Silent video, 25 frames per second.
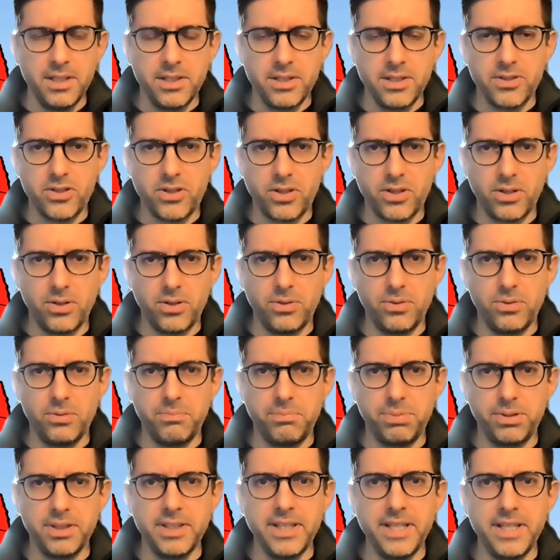So
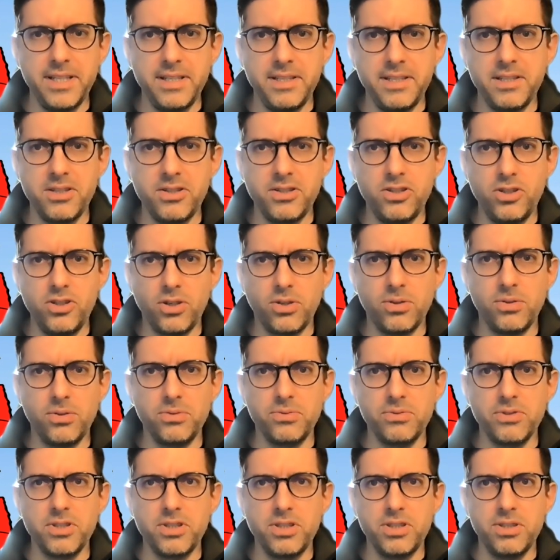please
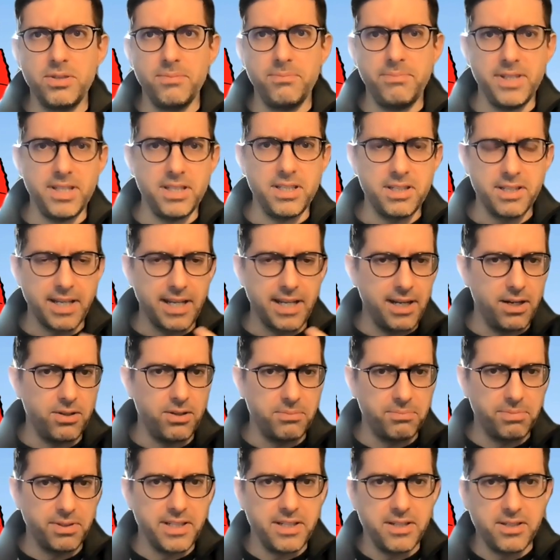don't be
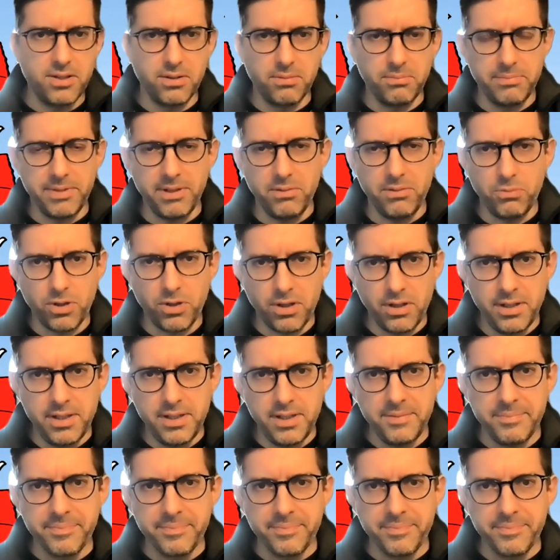scared. Please don't be worried.